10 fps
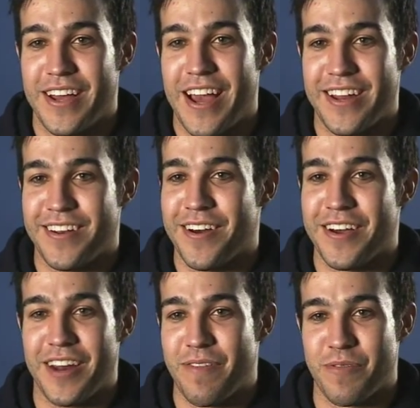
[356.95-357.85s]
at
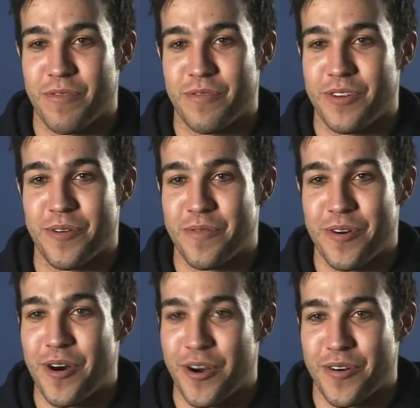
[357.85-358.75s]
night everyone,
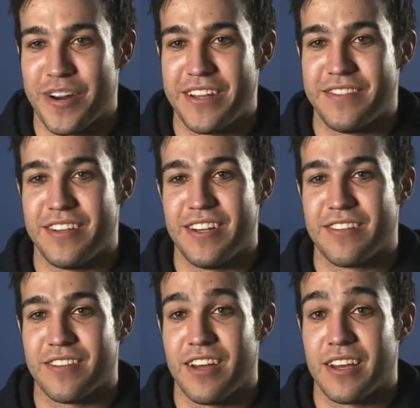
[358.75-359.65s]
we're all crazy.
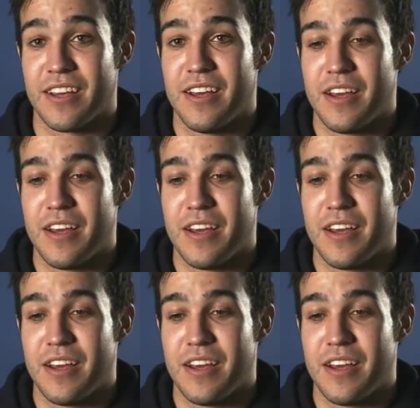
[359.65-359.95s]
It's like